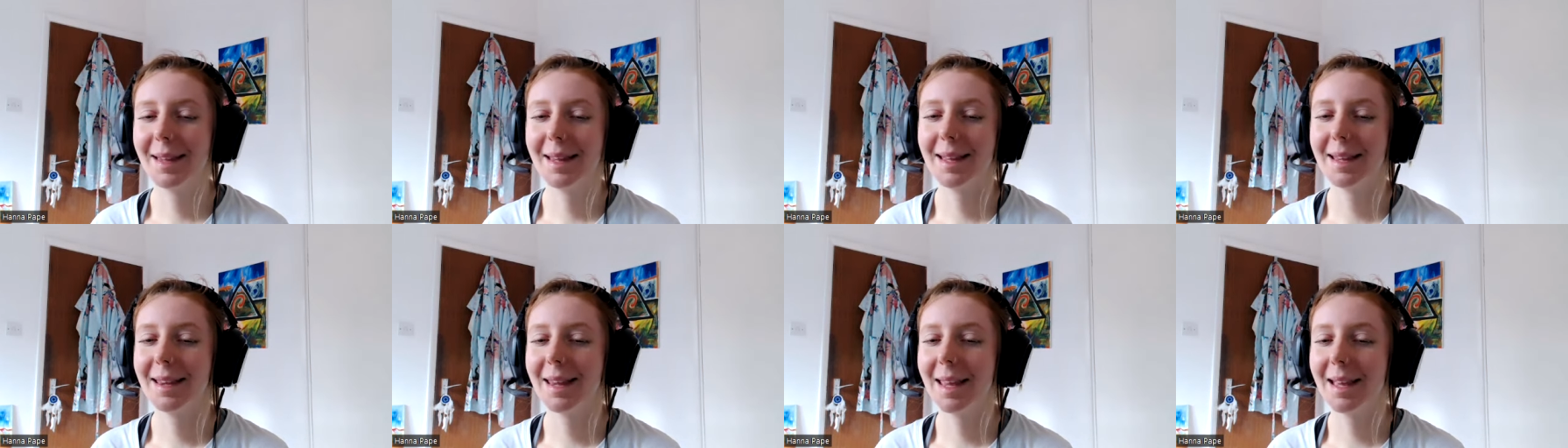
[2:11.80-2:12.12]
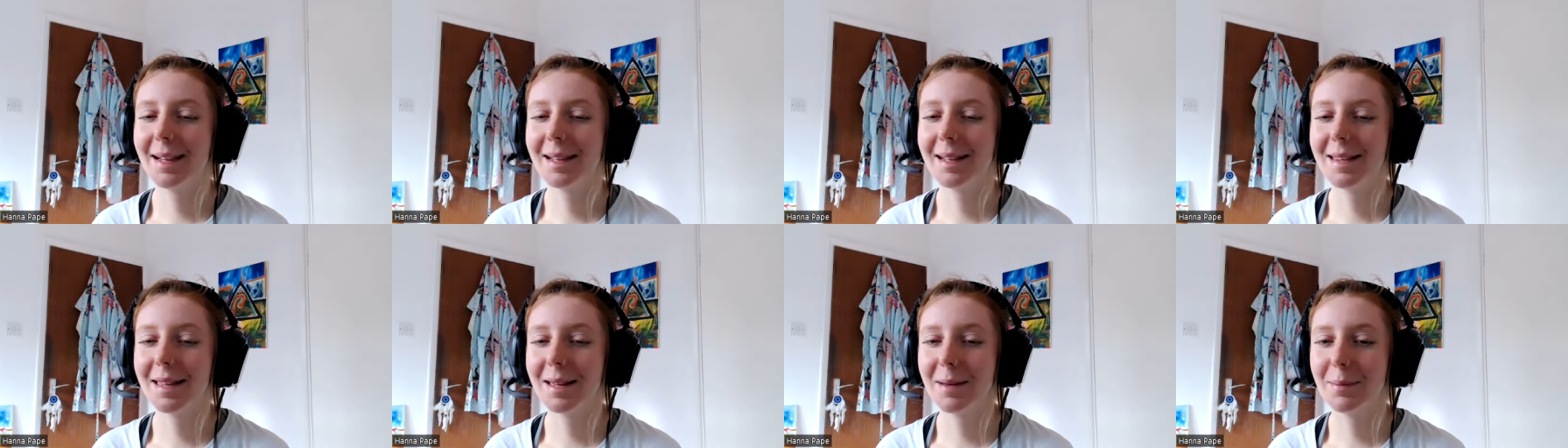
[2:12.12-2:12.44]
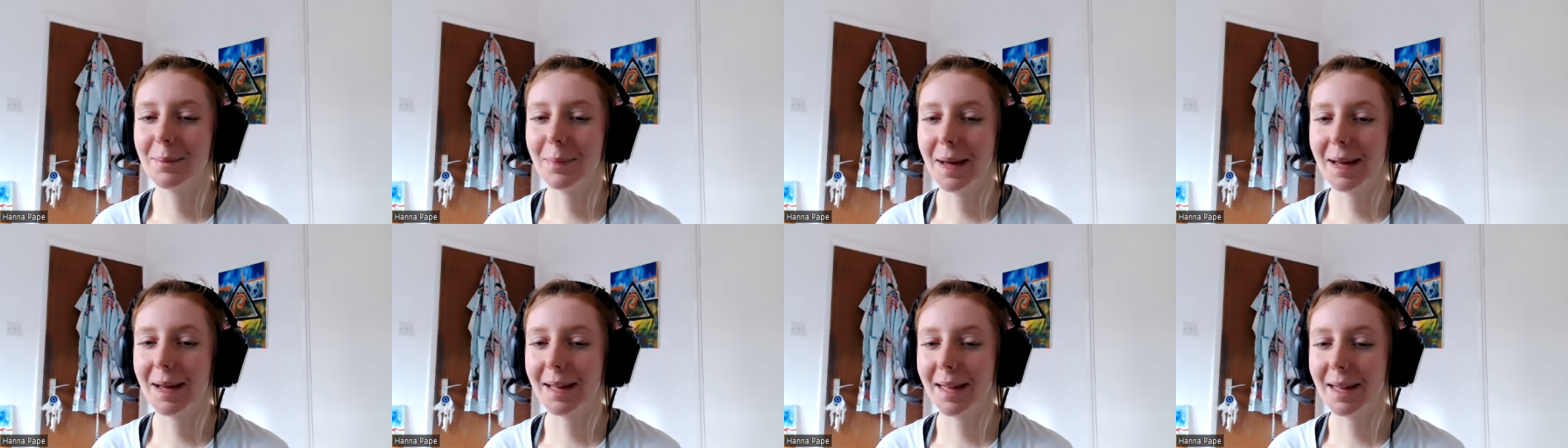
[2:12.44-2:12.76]

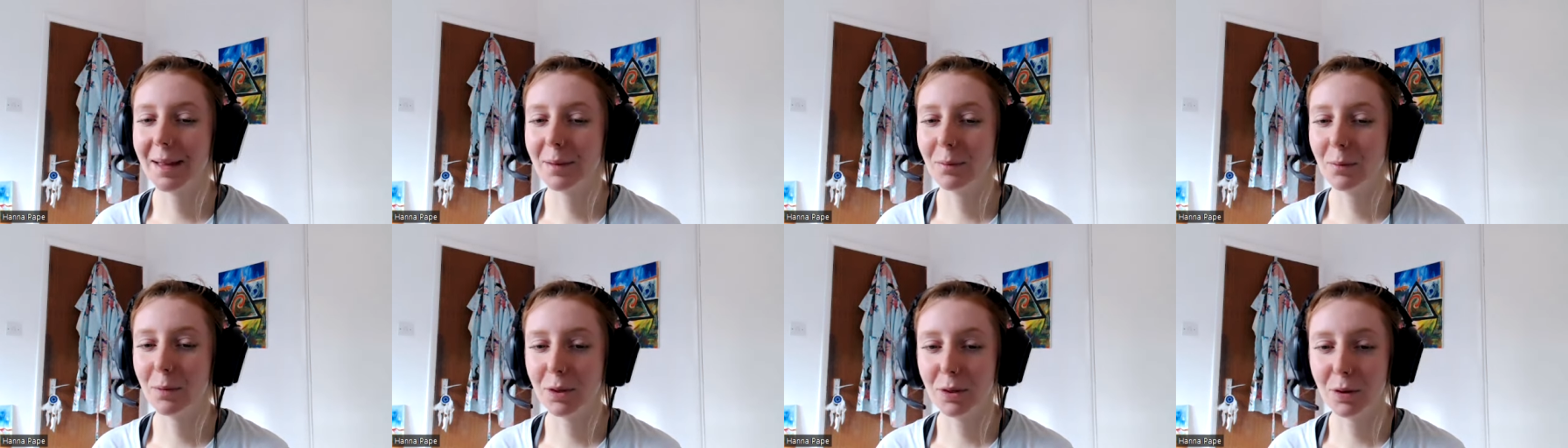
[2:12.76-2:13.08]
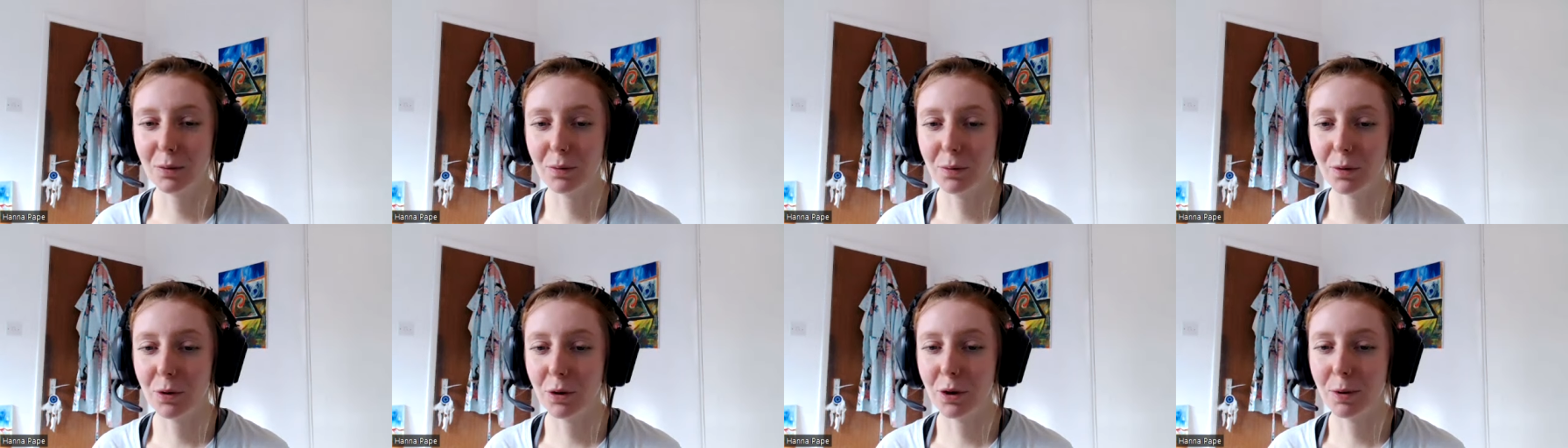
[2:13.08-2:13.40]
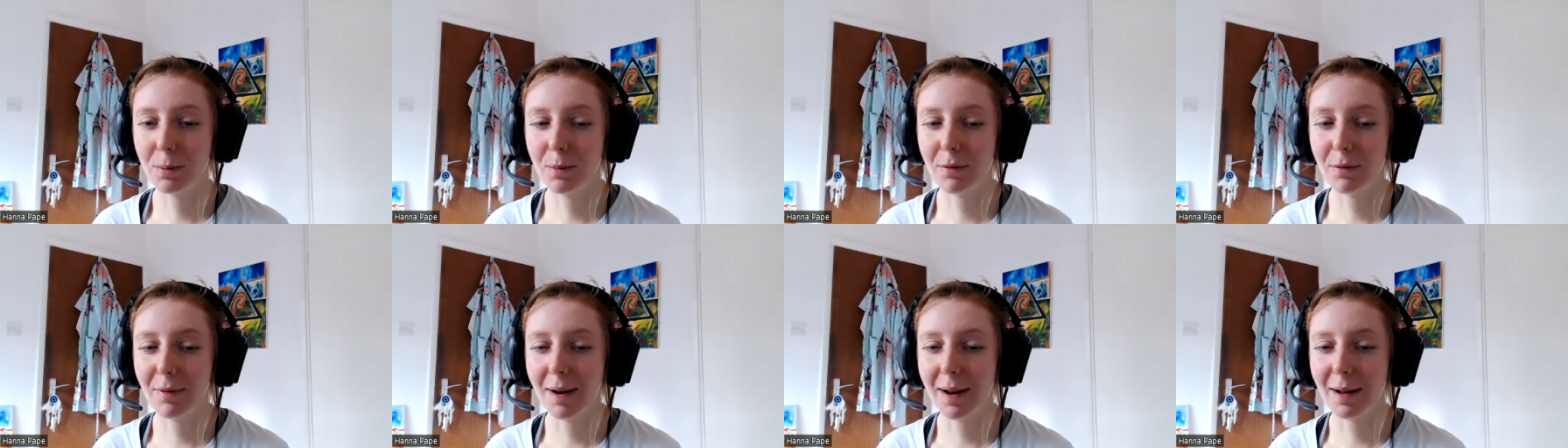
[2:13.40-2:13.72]
connecting back in with the
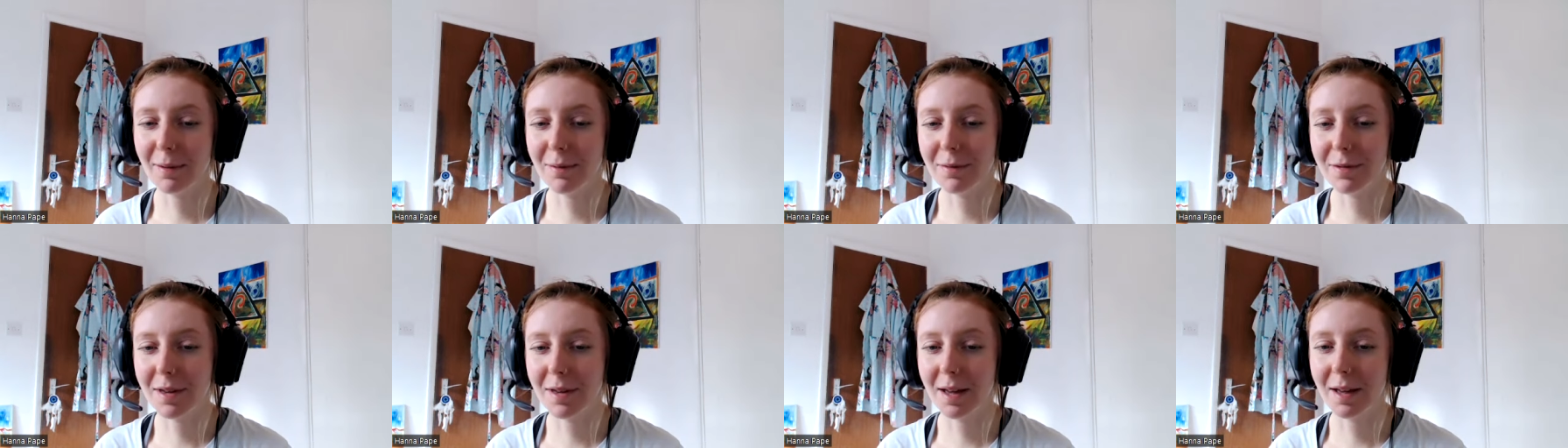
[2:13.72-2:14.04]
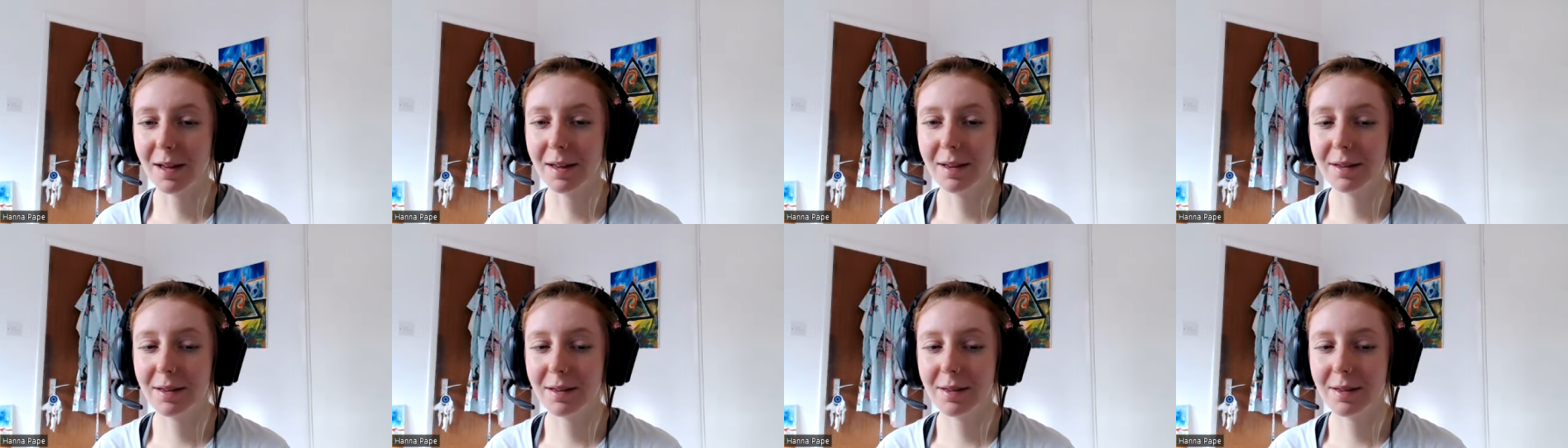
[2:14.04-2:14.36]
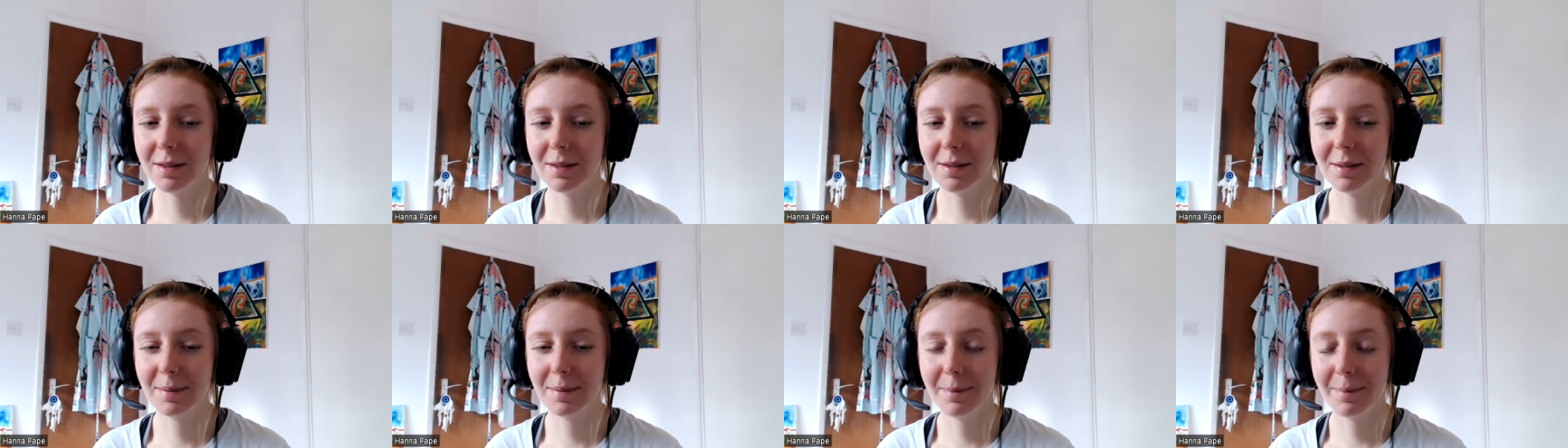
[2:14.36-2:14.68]
room around
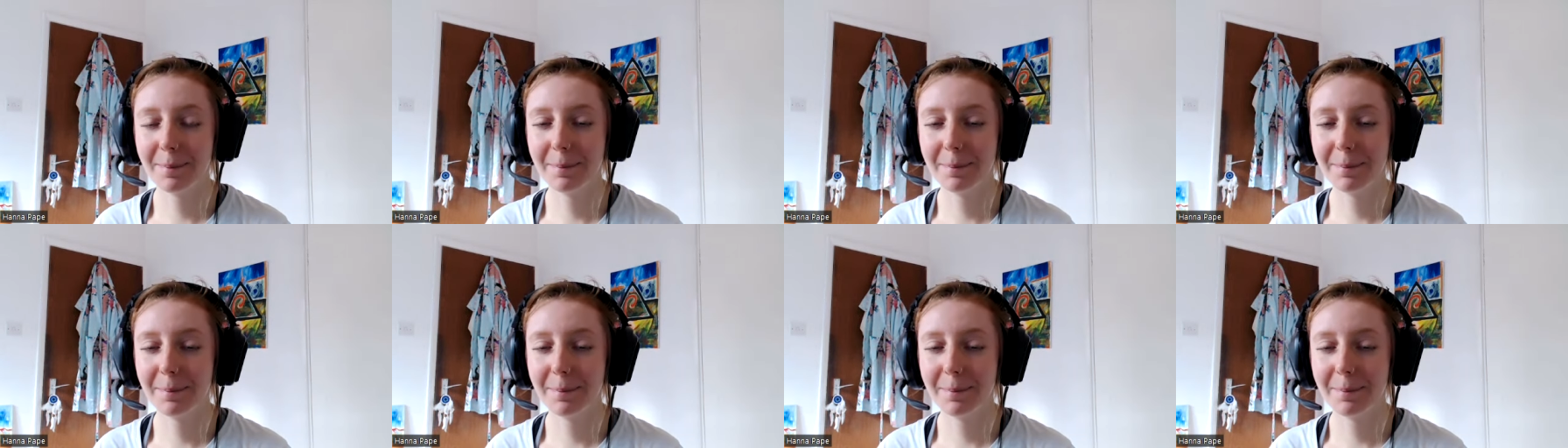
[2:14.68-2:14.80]
us,